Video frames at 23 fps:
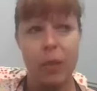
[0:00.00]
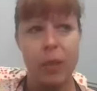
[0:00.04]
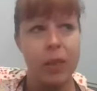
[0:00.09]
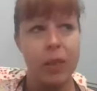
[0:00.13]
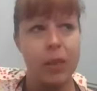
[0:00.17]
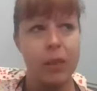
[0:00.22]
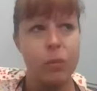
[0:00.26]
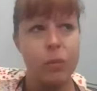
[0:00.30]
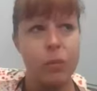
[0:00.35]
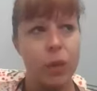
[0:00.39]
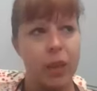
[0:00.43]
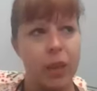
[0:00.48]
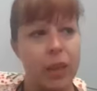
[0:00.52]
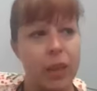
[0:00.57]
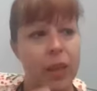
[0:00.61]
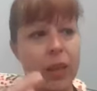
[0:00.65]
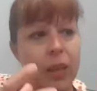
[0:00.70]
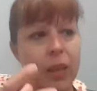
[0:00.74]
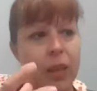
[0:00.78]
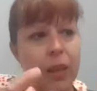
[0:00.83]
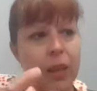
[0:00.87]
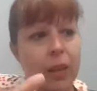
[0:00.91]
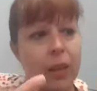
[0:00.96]
because we're
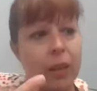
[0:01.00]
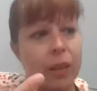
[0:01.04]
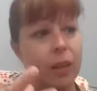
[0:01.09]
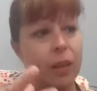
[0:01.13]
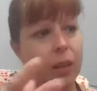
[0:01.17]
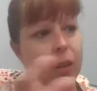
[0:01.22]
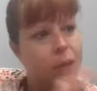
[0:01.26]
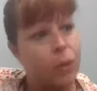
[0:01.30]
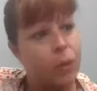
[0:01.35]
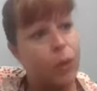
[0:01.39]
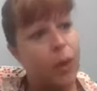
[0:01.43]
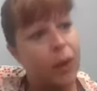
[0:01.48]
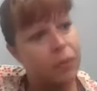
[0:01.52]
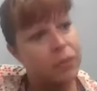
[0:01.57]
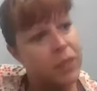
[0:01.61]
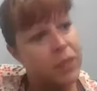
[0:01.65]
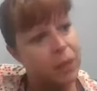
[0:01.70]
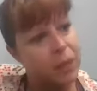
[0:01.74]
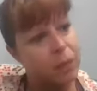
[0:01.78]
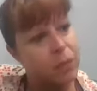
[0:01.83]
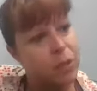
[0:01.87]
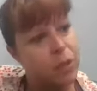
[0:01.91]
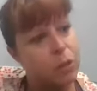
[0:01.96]
getting you have
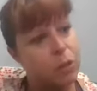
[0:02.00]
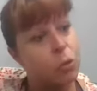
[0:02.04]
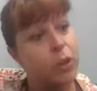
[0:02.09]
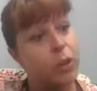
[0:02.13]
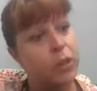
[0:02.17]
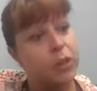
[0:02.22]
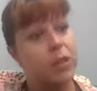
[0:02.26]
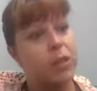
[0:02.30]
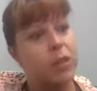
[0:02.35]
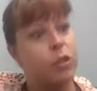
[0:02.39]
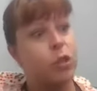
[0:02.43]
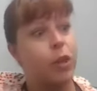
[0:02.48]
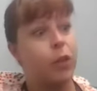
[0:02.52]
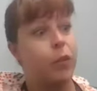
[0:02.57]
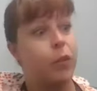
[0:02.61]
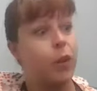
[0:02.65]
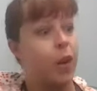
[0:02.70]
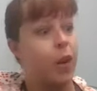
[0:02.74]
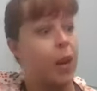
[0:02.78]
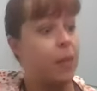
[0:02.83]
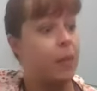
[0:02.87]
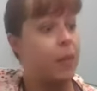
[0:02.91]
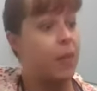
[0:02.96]
teams that trust each
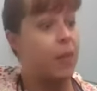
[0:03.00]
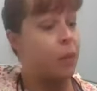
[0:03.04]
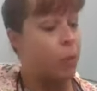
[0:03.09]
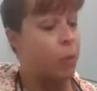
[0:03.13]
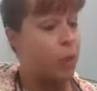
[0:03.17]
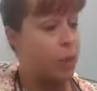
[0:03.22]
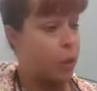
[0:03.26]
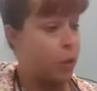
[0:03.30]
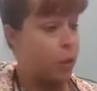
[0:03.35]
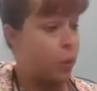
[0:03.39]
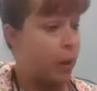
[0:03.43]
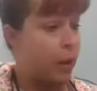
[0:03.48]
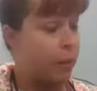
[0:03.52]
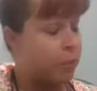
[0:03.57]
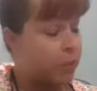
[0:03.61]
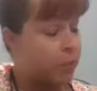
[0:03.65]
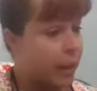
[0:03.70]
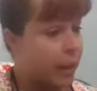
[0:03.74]
other. And then when you have